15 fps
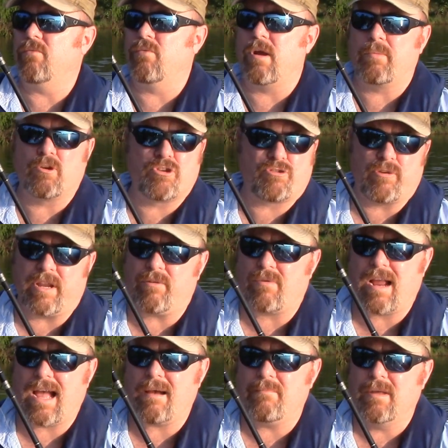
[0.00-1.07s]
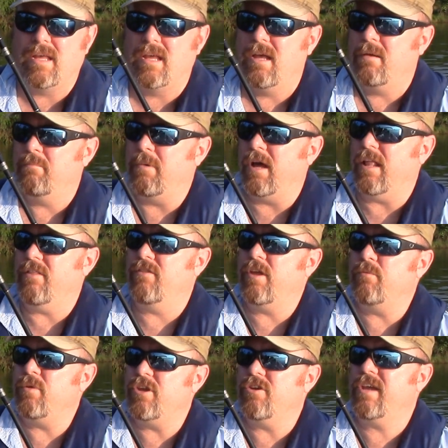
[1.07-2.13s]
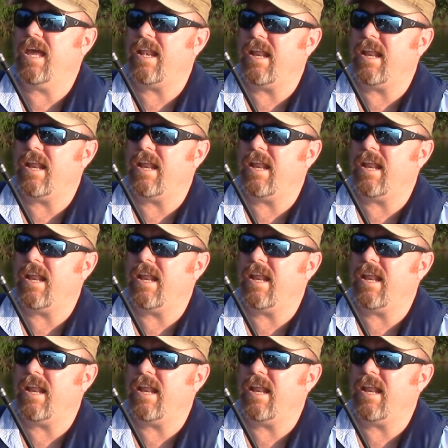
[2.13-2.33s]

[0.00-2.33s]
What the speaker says: rubber shrink wrap, but then when you get